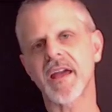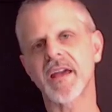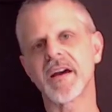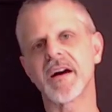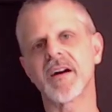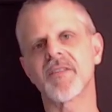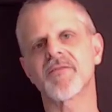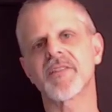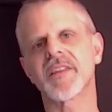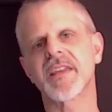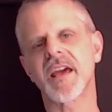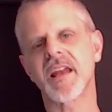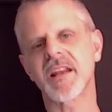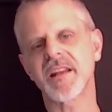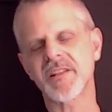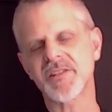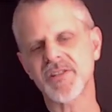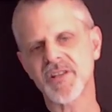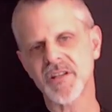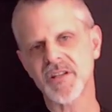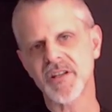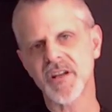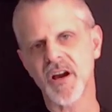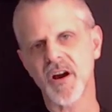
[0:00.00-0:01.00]
of getting
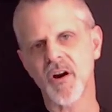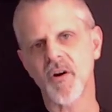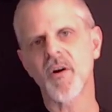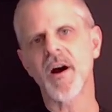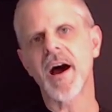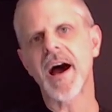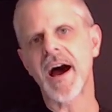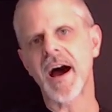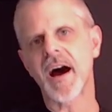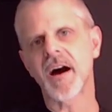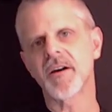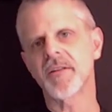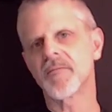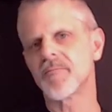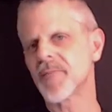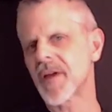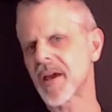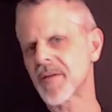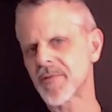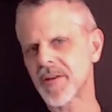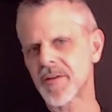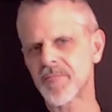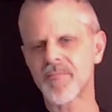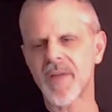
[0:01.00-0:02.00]
to know how, and
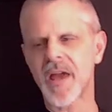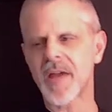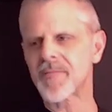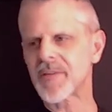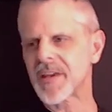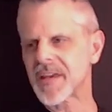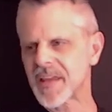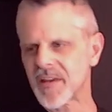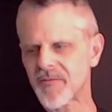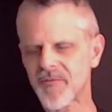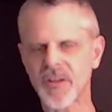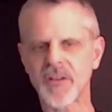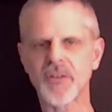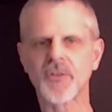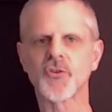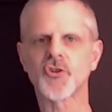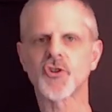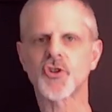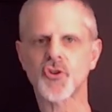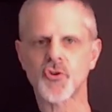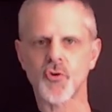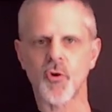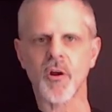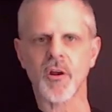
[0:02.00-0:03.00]
maybe give you a little
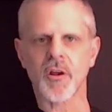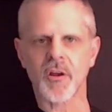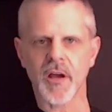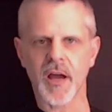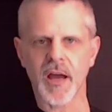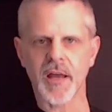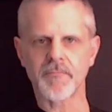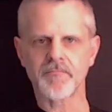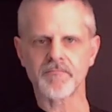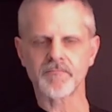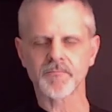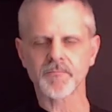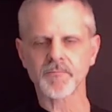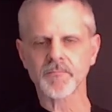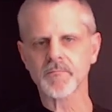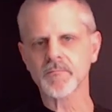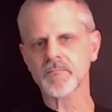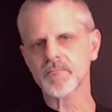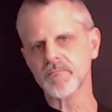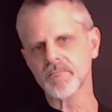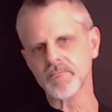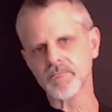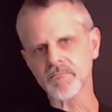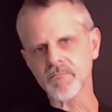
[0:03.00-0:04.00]
shortcut
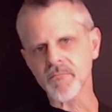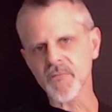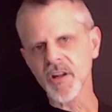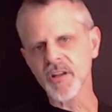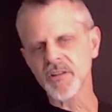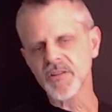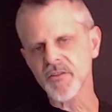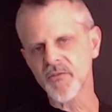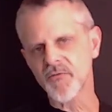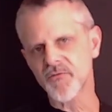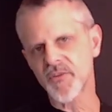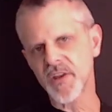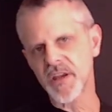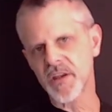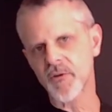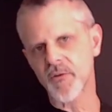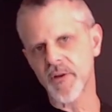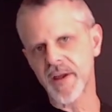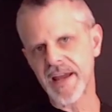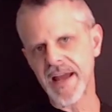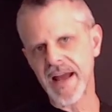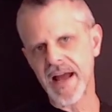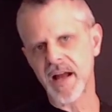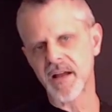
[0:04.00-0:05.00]
to
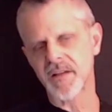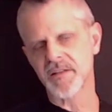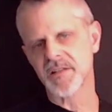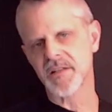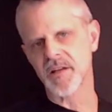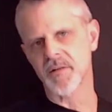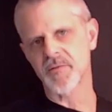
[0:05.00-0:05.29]
figuring out some